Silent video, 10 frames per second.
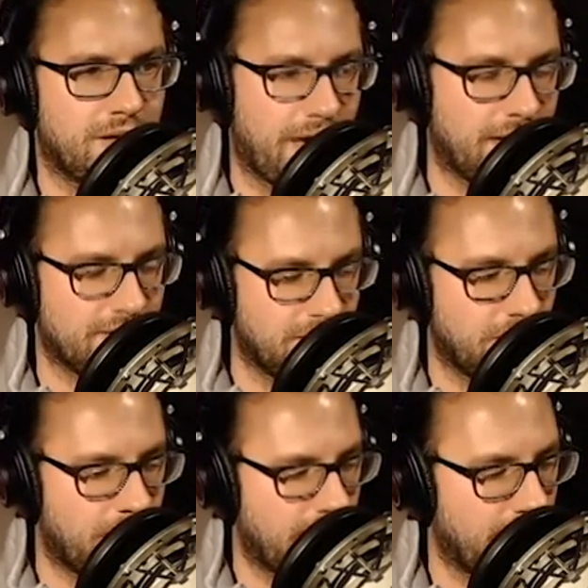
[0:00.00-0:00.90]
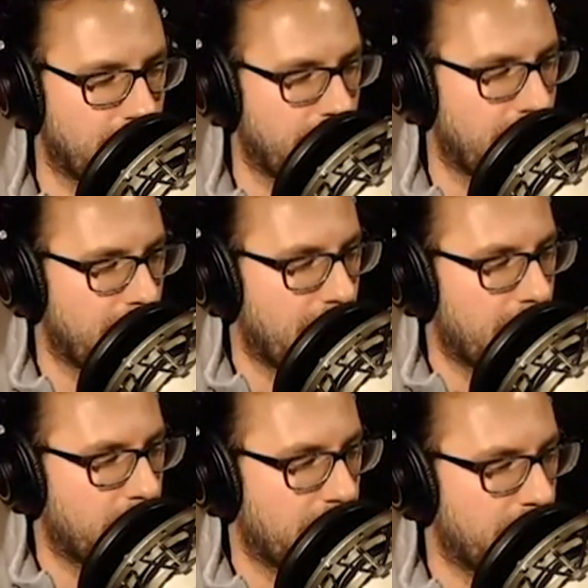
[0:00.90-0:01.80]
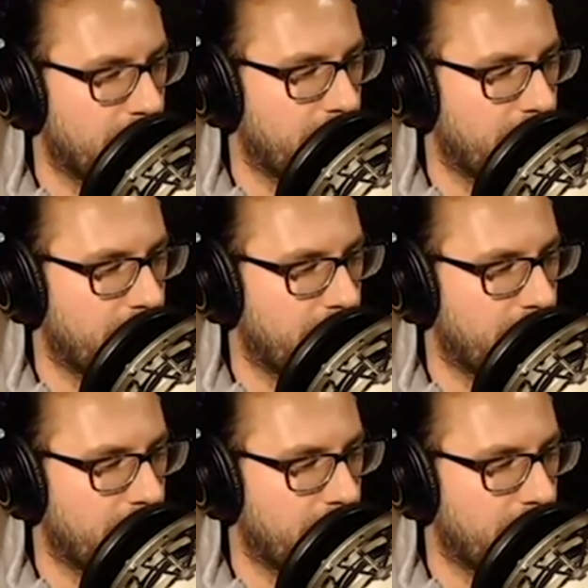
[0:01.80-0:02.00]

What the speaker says: okay, I just do the thing. But